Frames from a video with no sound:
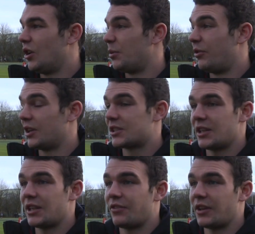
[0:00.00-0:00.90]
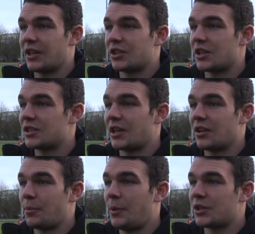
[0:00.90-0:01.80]
be really excited if I get a chance to get
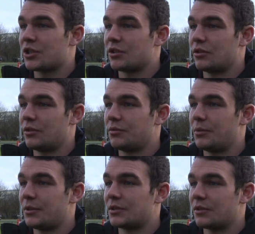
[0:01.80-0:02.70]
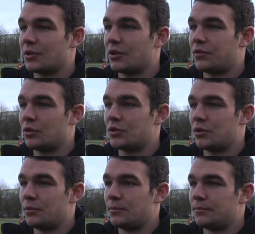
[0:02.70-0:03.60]
on the pitch, so it'll be something to look forward to.